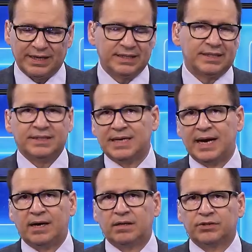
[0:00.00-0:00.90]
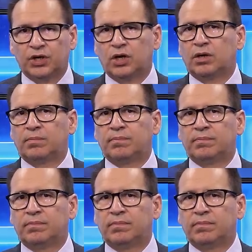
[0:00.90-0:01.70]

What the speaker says: in his entire term